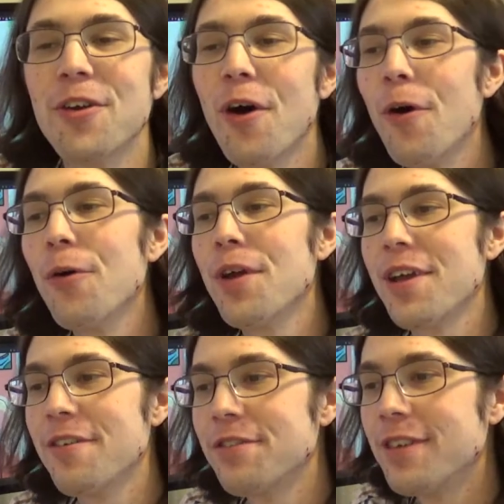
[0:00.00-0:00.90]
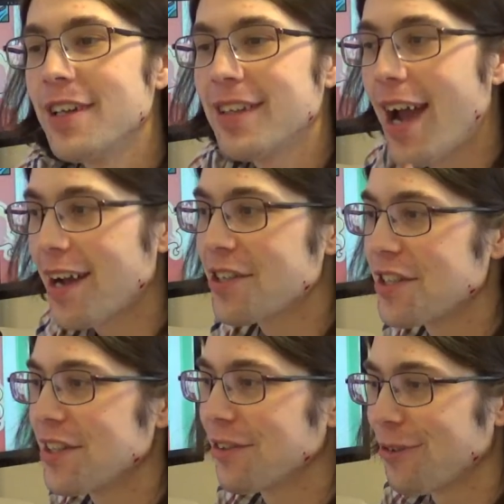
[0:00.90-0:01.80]
know if
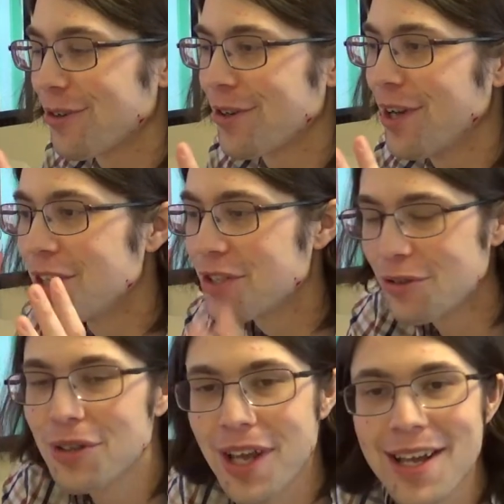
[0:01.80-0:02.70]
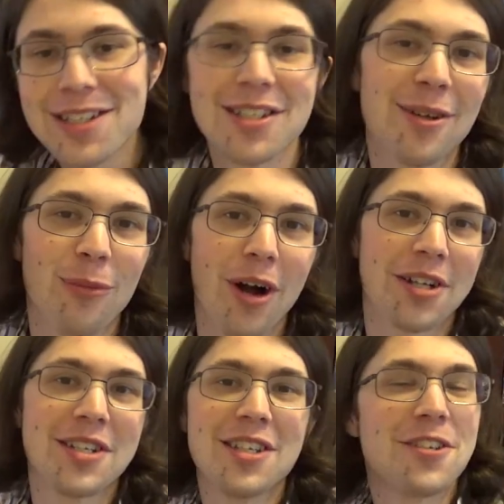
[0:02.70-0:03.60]
Tashi or Suitcase end up
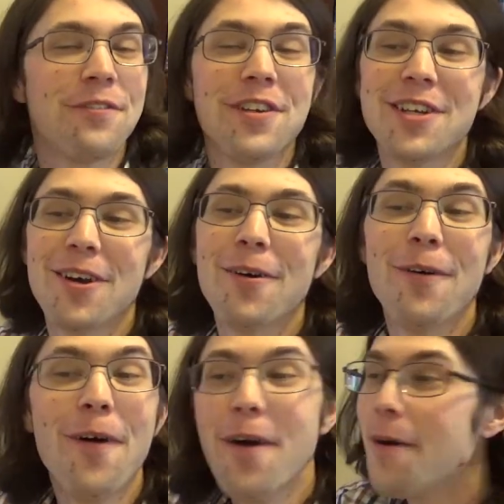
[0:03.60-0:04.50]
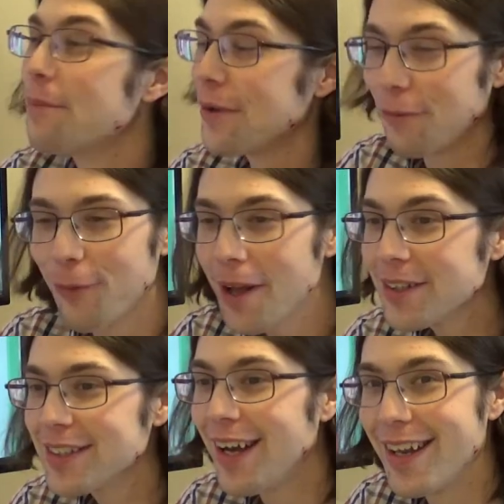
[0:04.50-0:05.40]
watching this video, but
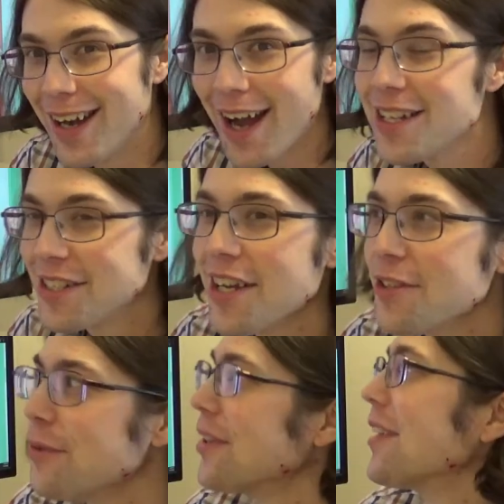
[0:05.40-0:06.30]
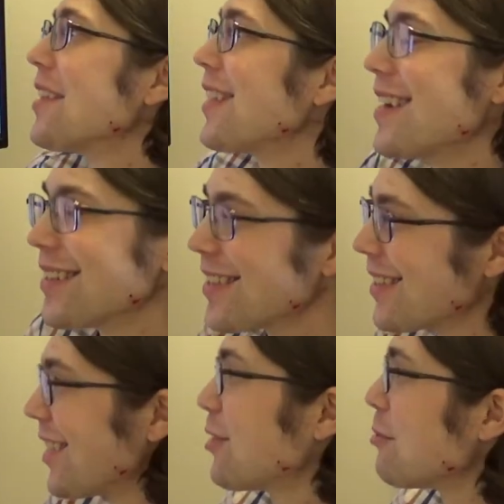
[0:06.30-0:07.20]
well done. I genuinely think that
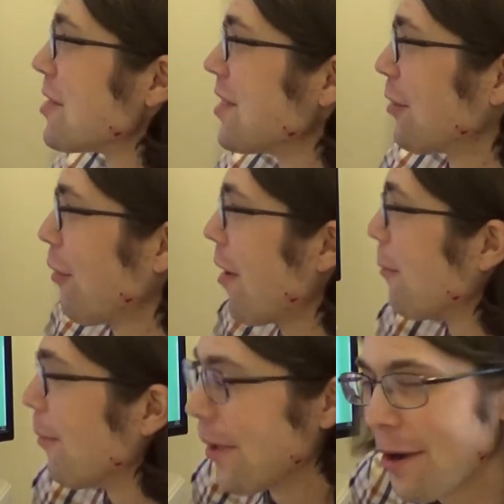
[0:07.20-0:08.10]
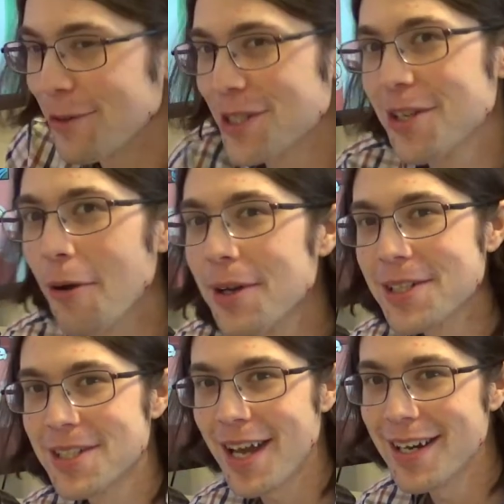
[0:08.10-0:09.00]
this was incredible, and I was so
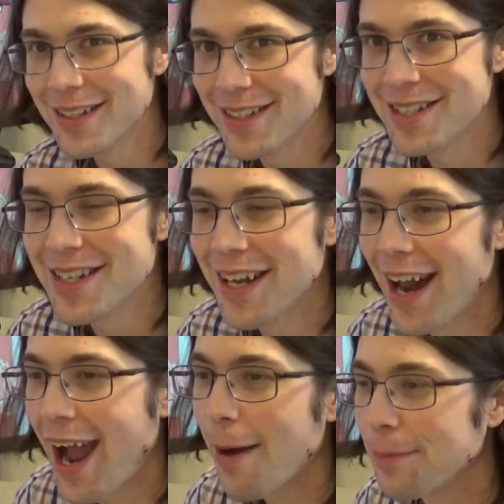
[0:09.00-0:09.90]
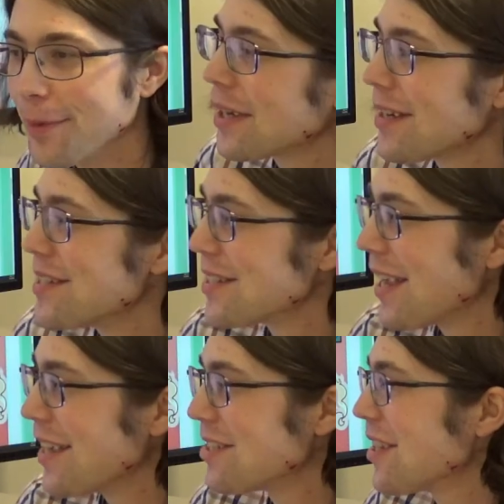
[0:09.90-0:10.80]
excited to see it happen, because
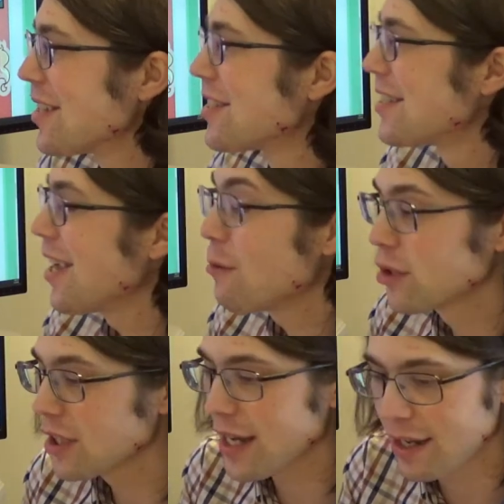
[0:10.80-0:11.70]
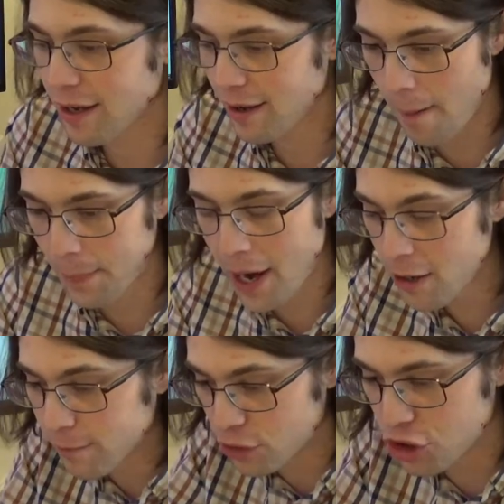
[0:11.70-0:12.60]
it was like a
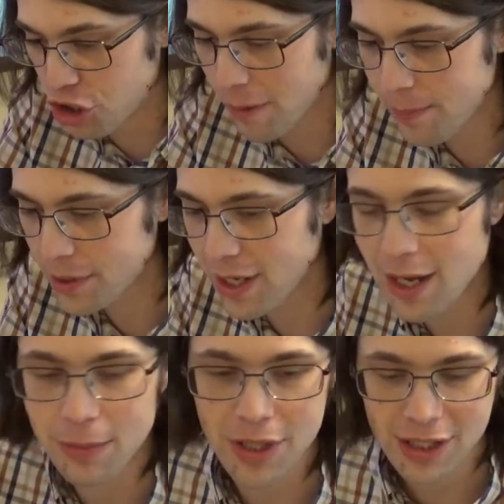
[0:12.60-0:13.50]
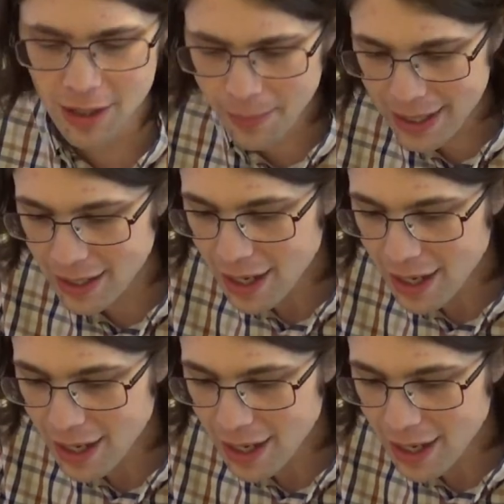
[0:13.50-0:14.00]
pair of jumper cable. Like somebody,